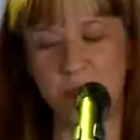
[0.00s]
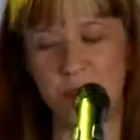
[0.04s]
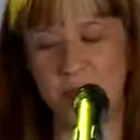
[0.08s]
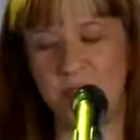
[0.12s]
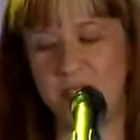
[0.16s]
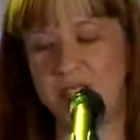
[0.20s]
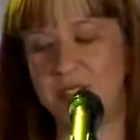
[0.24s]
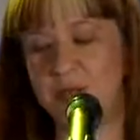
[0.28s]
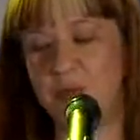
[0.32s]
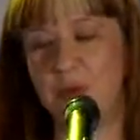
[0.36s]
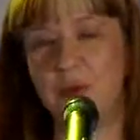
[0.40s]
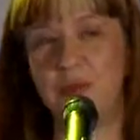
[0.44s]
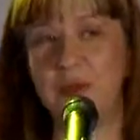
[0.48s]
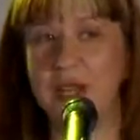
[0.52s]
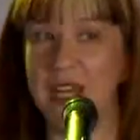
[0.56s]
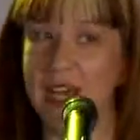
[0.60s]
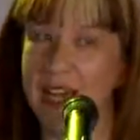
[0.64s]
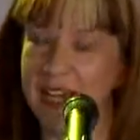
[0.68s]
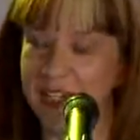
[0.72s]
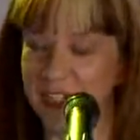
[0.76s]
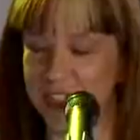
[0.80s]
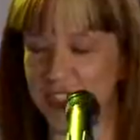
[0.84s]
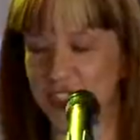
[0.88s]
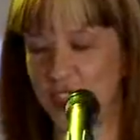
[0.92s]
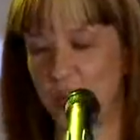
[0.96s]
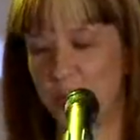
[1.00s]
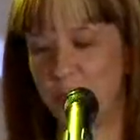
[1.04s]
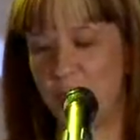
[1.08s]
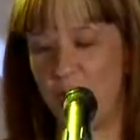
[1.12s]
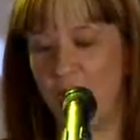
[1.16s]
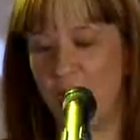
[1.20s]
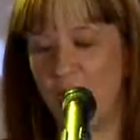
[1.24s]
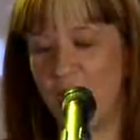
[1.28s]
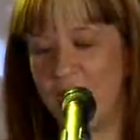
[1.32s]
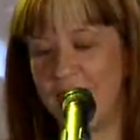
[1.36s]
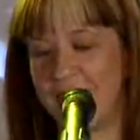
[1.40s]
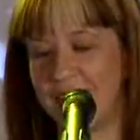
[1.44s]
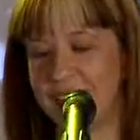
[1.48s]
whereas women are
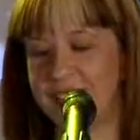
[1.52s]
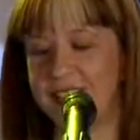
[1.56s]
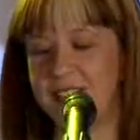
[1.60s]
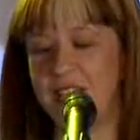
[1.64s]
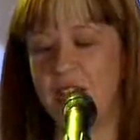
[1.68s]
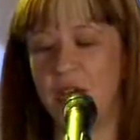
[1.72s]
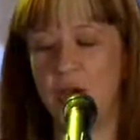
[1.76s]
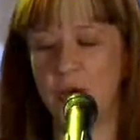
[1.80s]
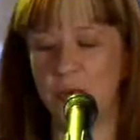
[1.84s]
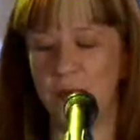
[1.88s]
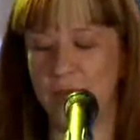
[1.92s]
shopaholics,